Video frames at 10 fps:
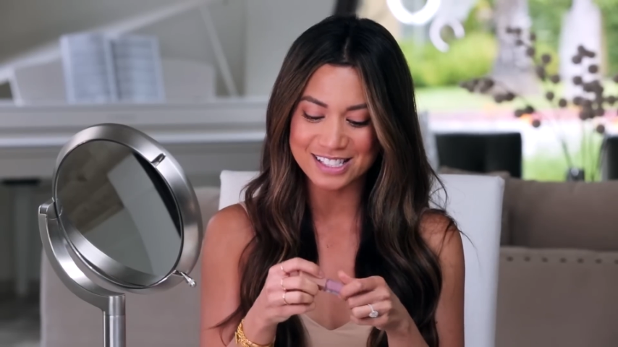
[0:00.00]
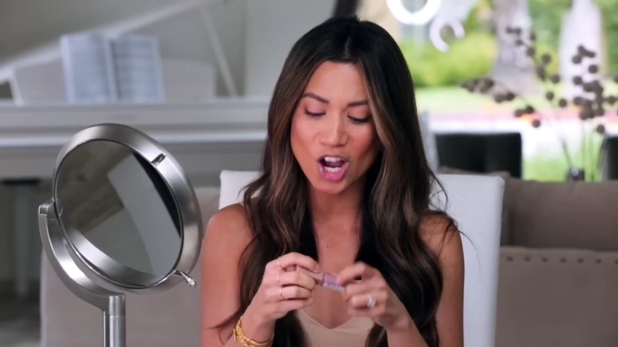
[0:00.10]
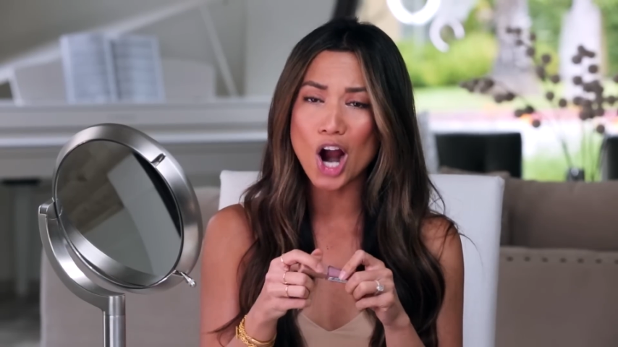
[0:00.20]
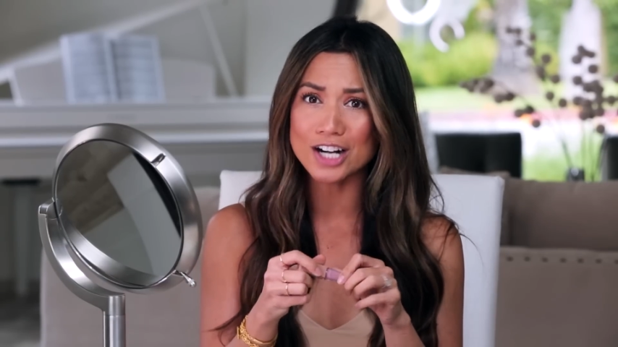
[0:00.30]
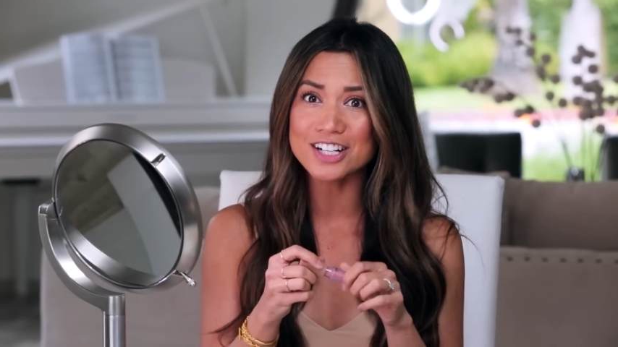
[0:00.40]
It's
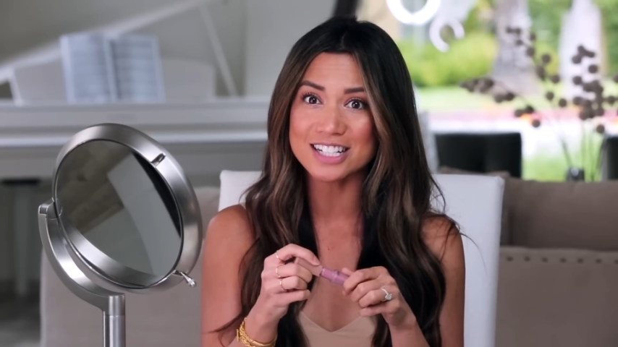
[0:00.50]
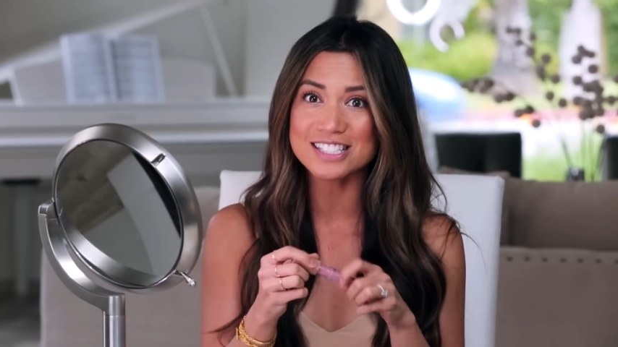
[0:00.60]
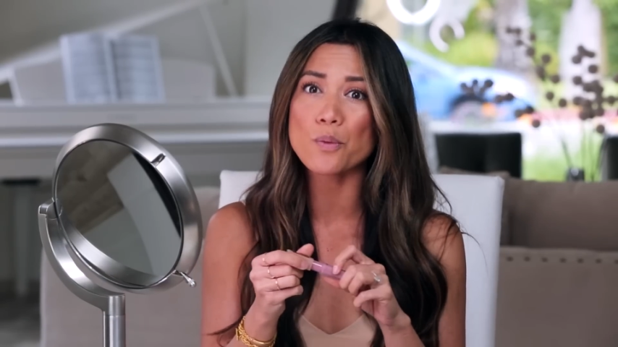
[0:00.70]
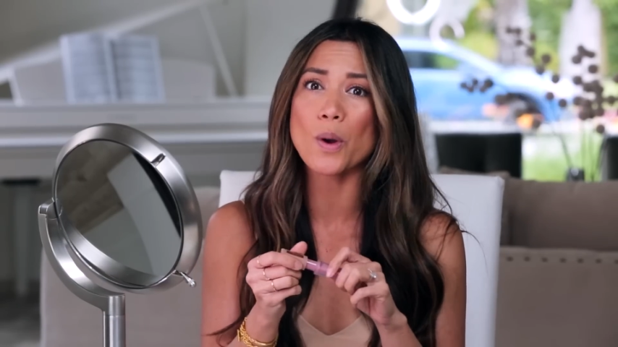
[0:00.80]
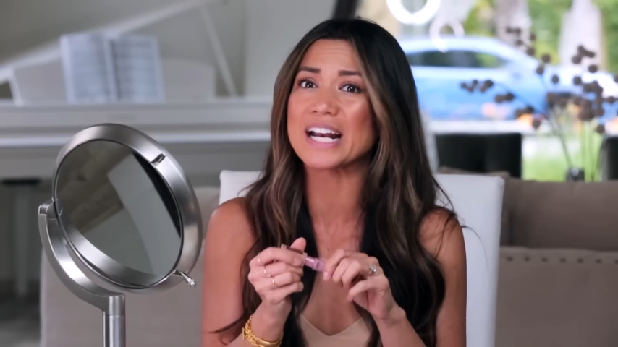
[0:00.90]
hard
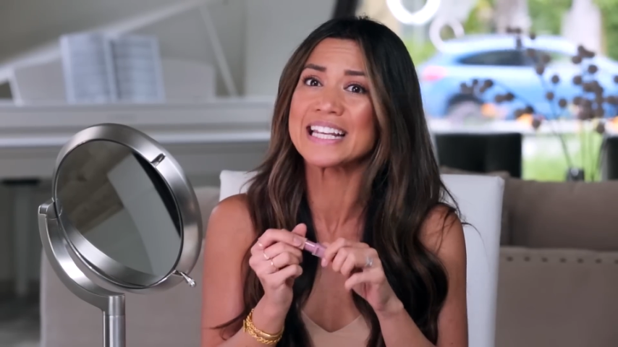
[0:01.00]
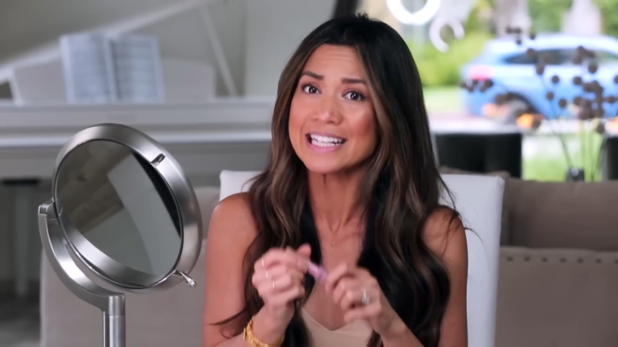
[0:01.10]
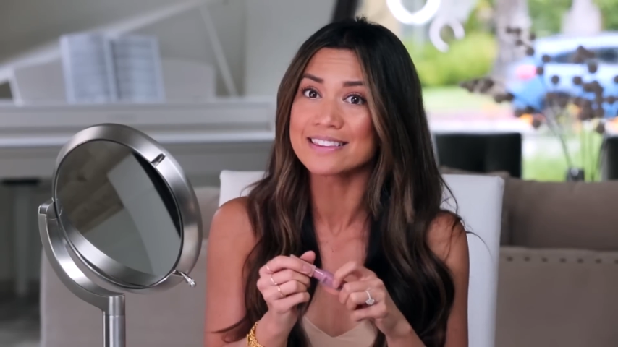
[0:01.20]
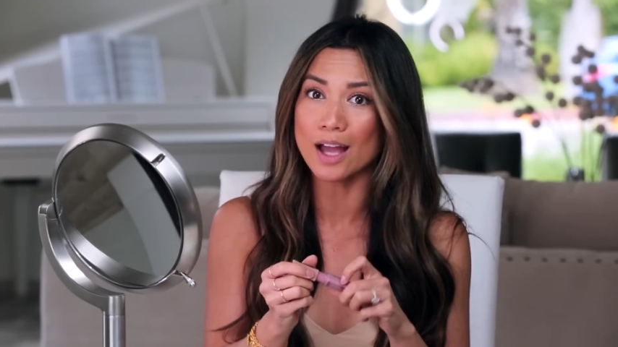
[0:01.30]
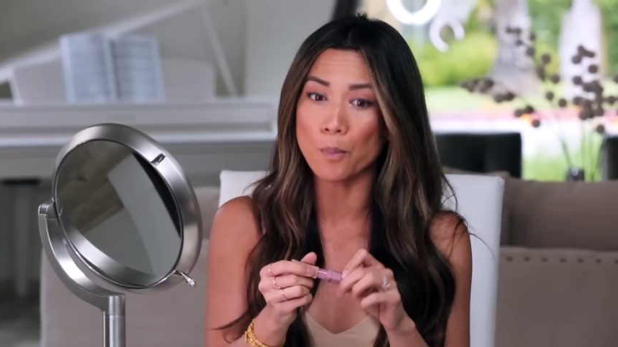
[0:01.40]
not to want to
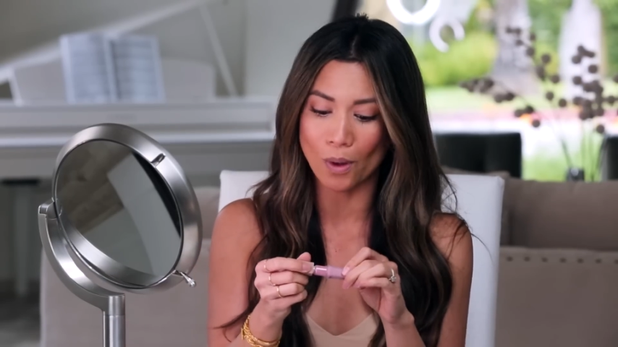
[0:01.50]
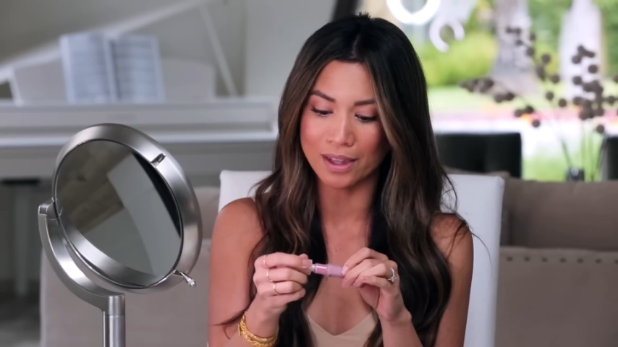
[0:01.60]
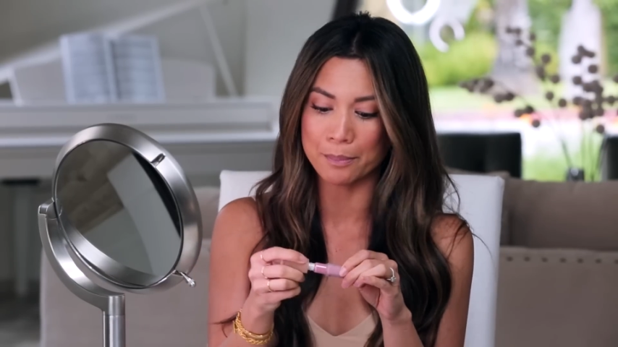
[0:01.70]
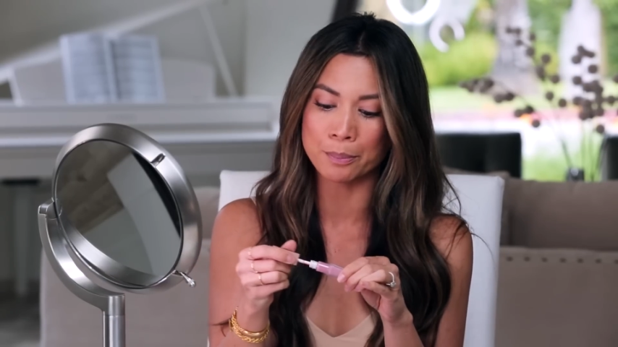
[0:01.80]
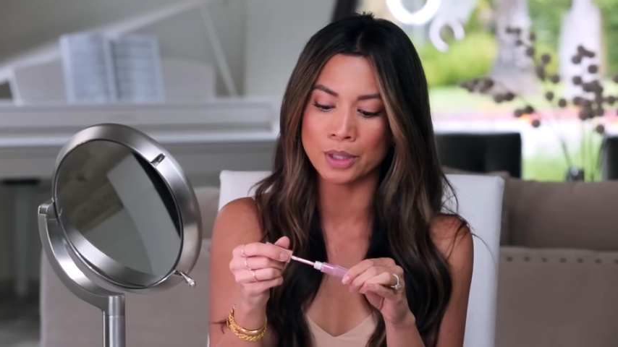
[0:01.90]
eat them
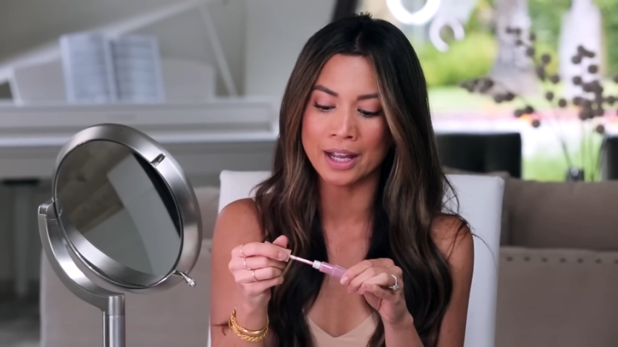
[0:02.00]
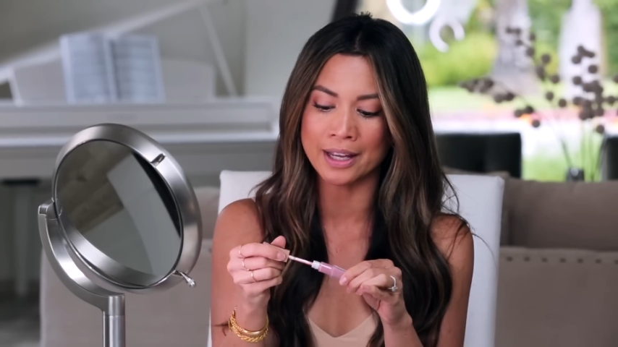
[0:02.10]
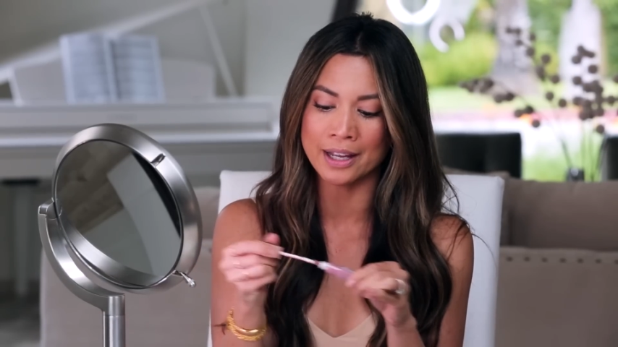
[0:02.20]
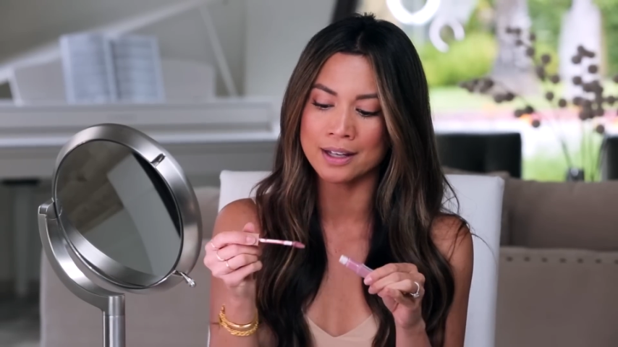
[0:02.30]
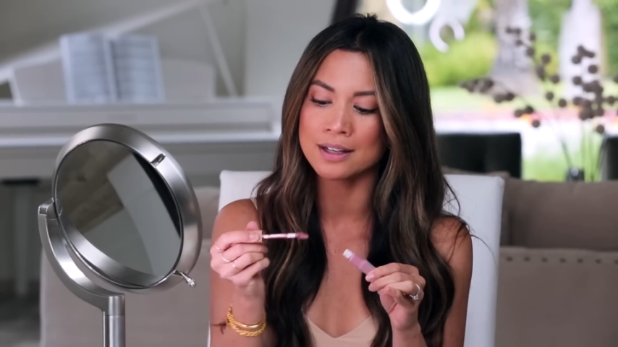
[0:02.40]
while I'm
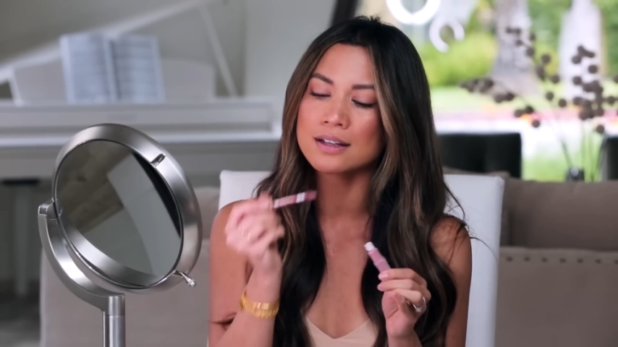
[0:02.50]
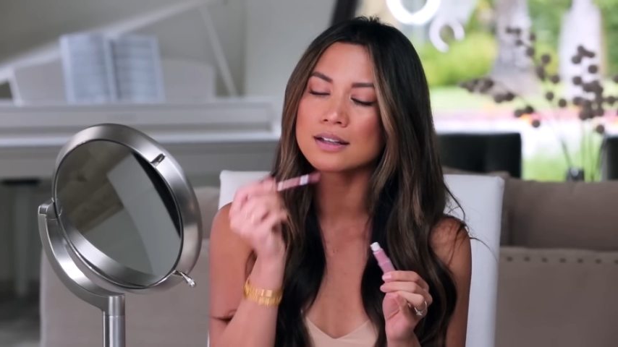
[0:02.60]
applying.